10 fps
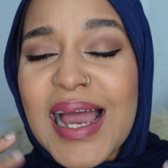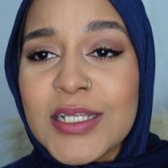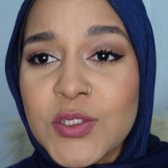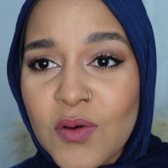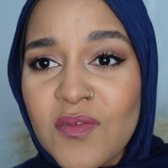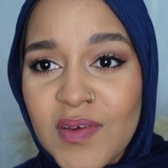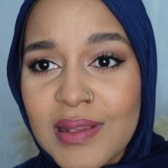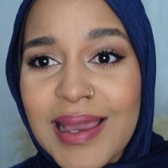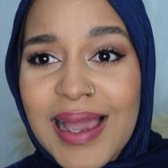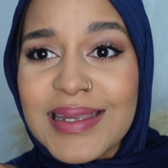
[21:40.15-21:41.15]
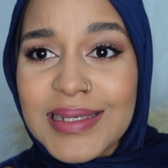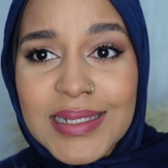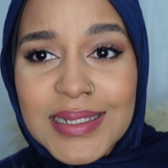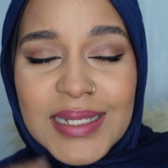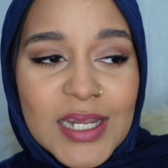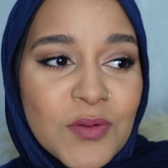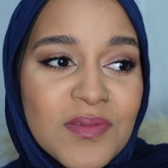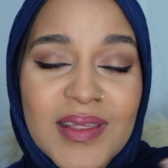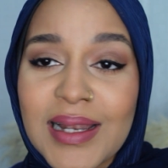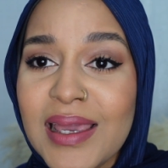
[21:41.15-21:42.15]
I don't feel like I need it. I don't
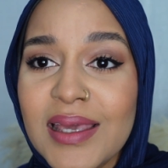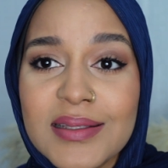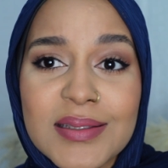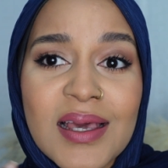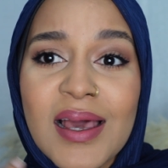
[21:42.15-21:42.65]
feel like it